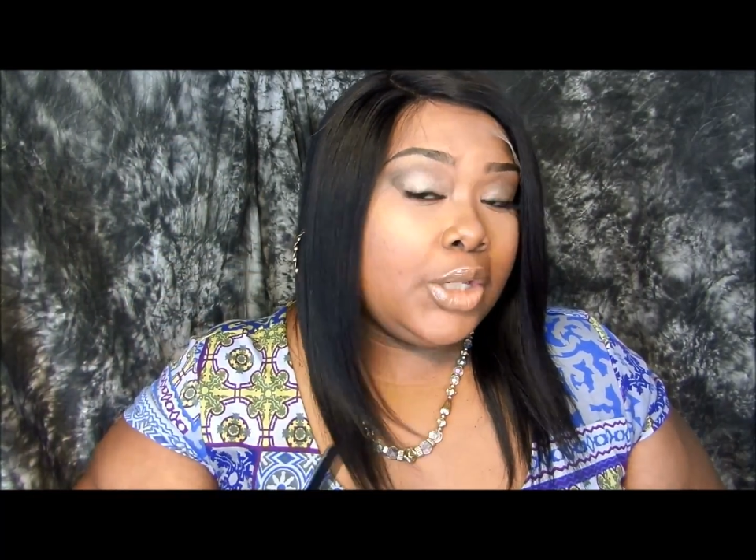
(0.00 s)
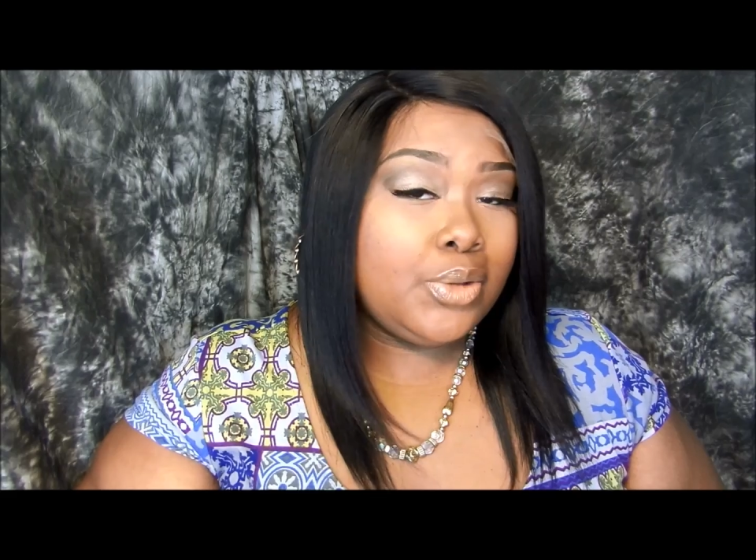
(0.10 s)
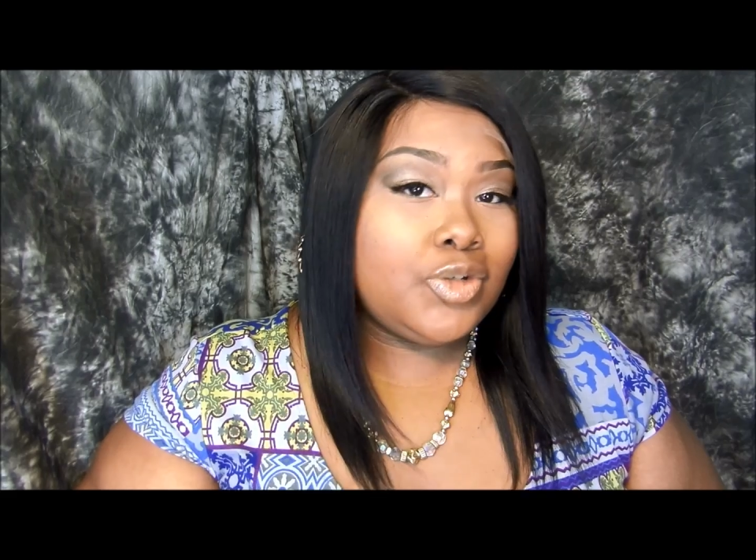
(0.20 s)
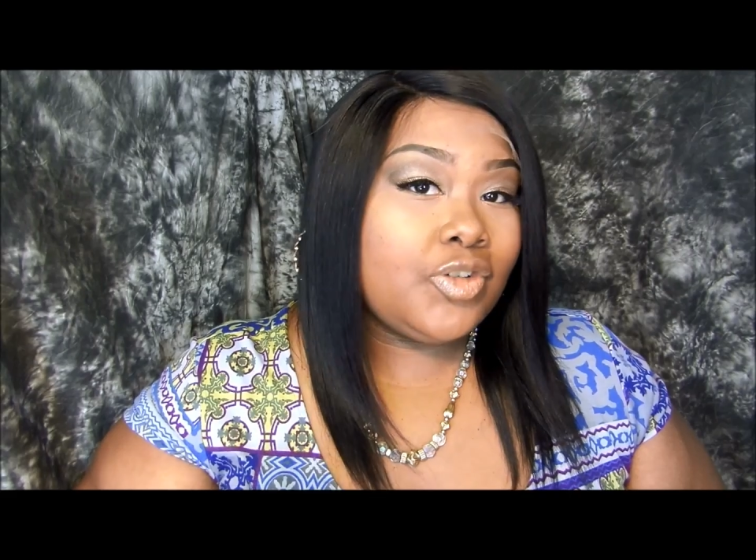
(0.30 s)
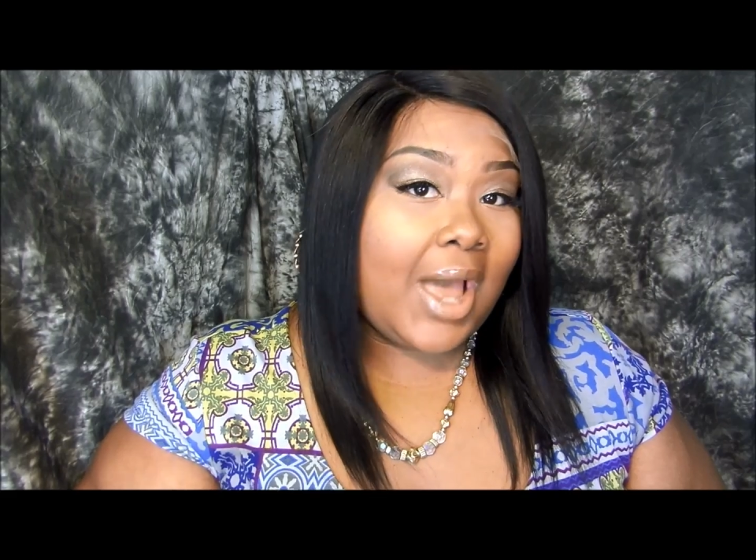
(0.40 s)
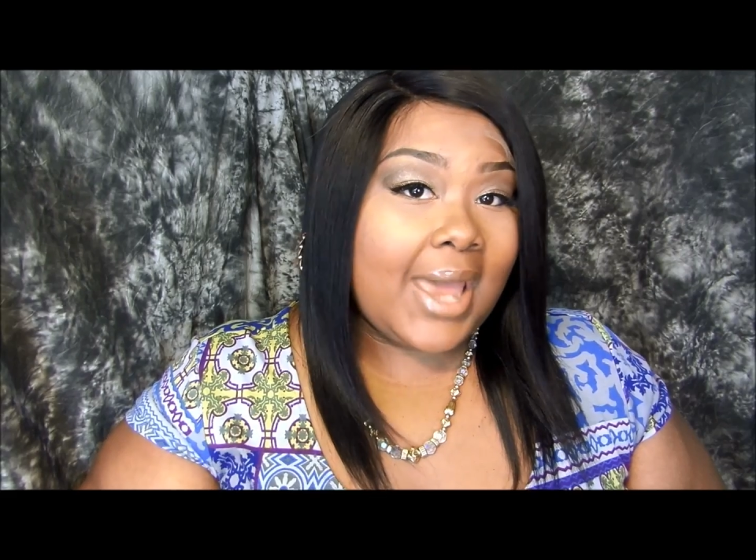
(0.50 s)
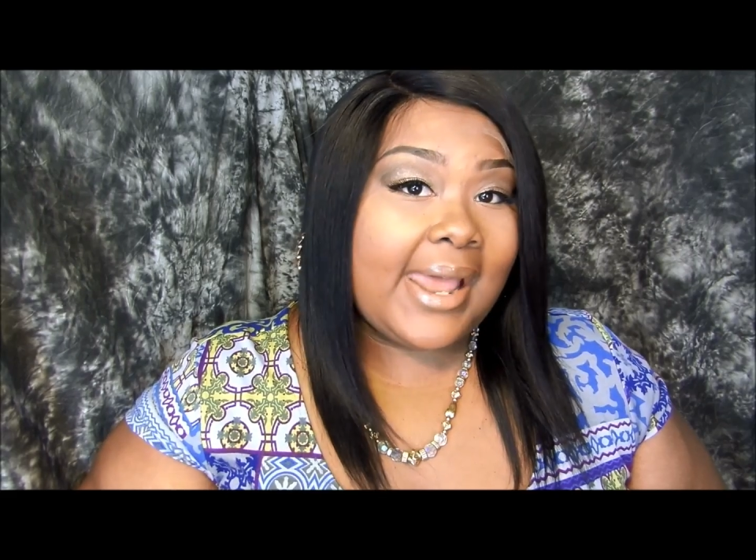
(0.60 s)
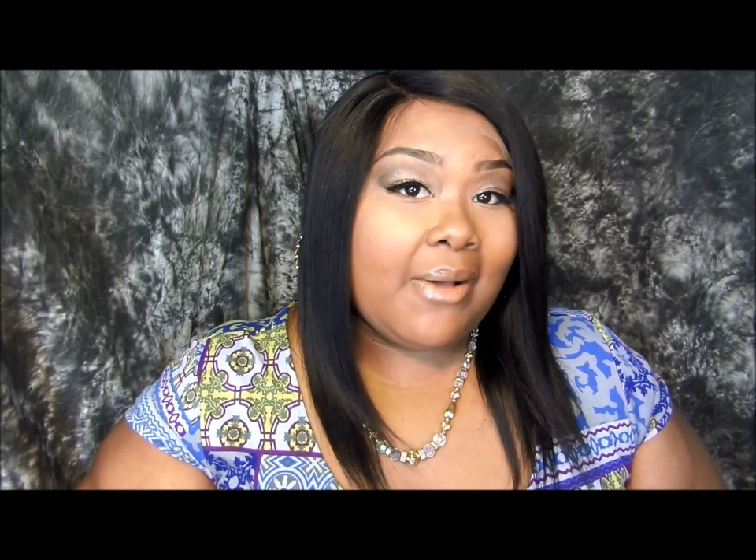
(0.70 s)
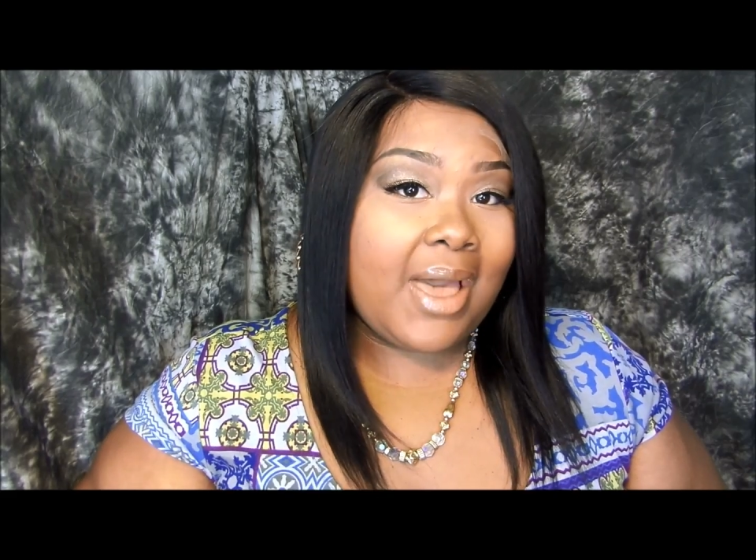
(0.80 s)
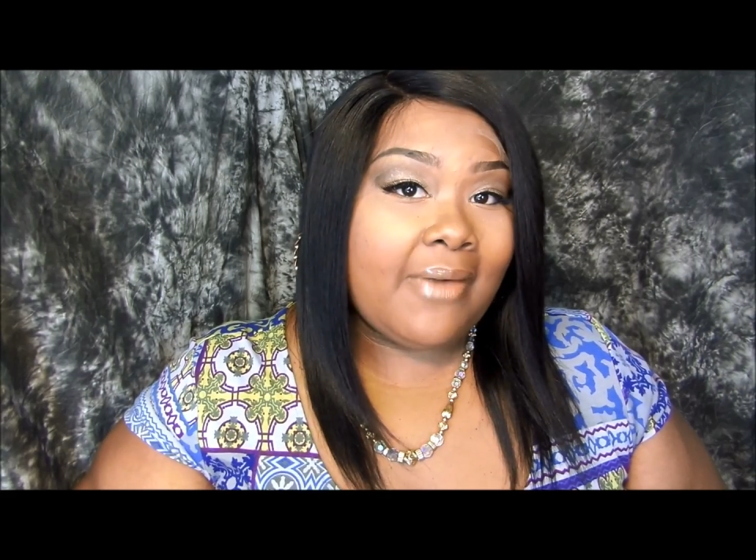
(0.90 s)
little dried
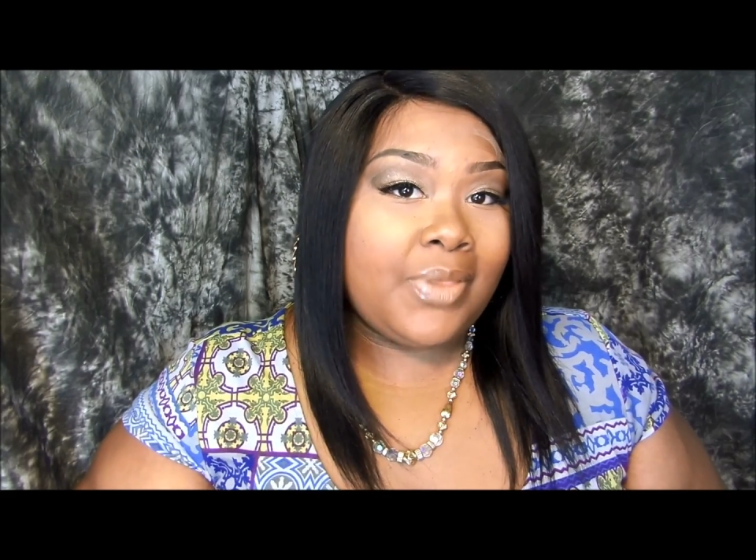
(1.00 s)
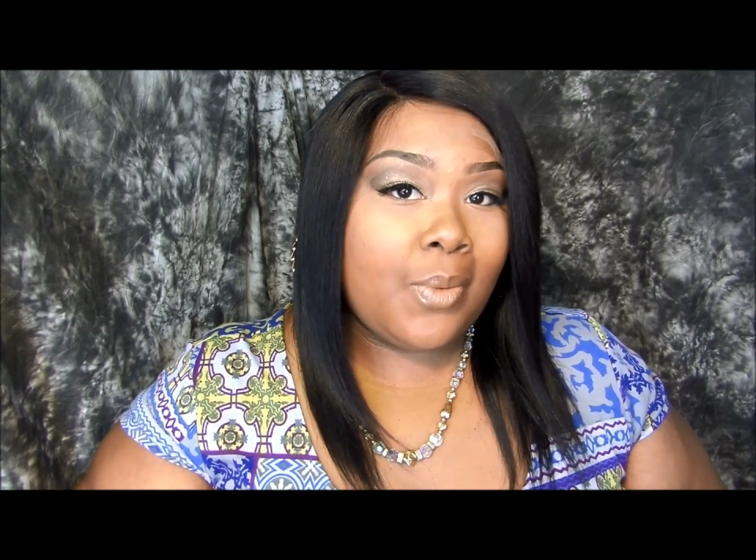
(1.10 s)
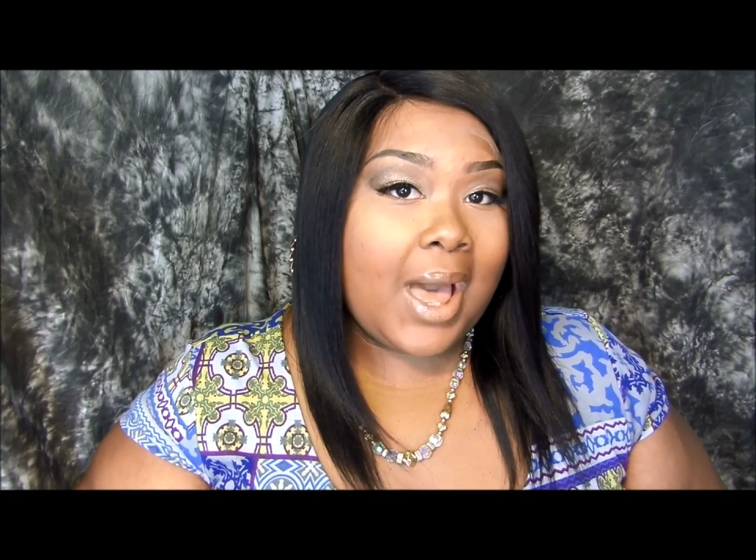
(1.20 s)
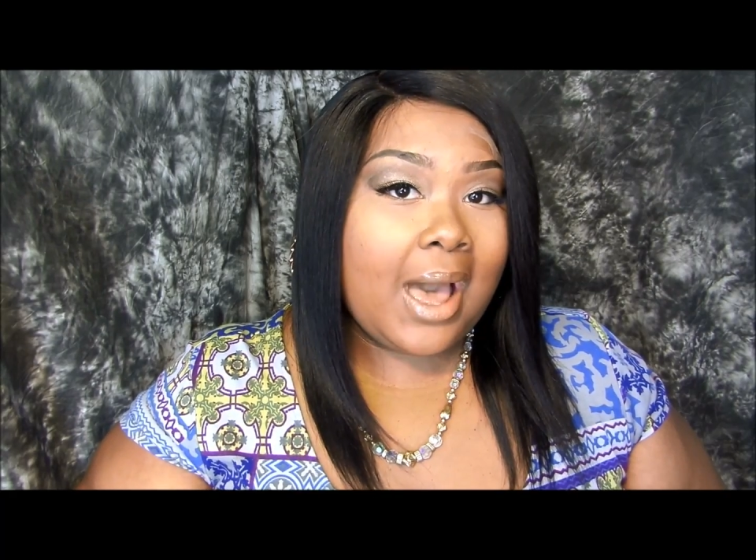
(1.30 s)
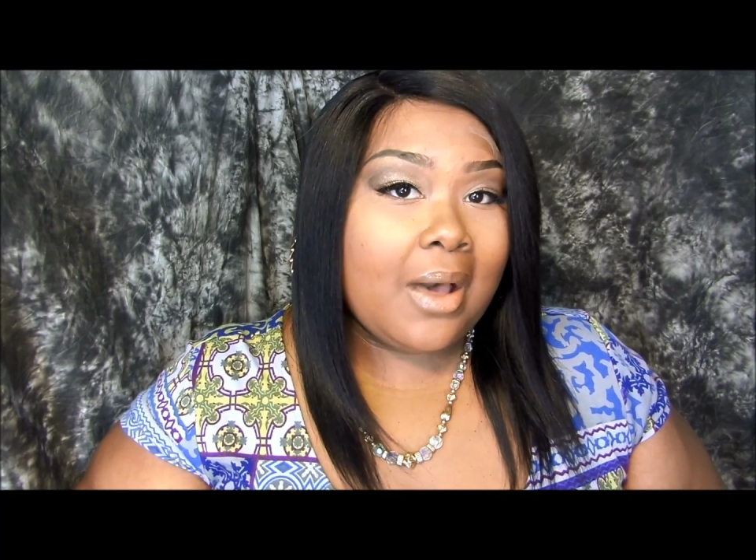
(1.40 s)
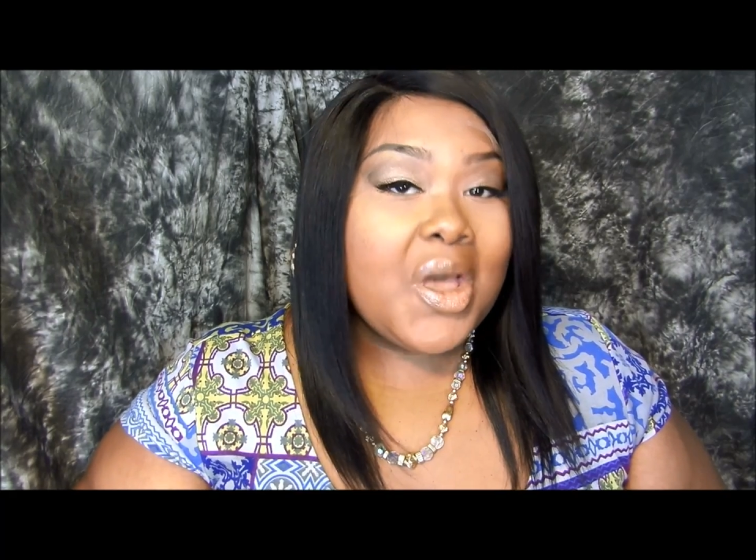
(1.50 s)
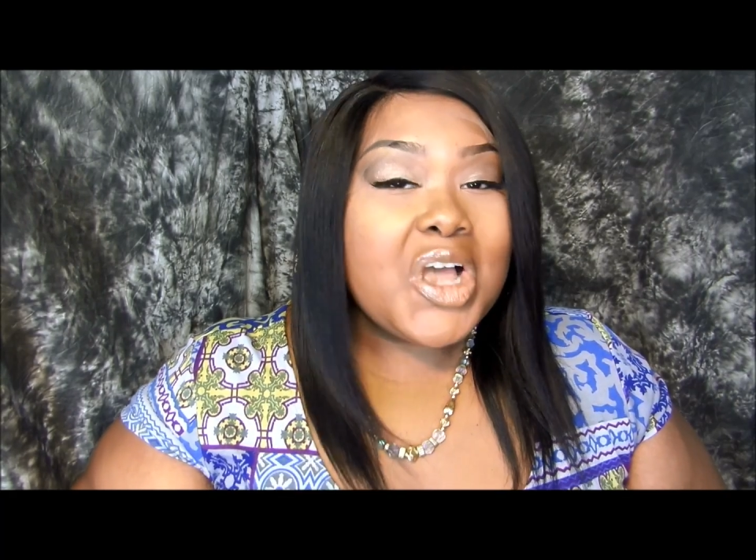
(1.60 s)
out after a while,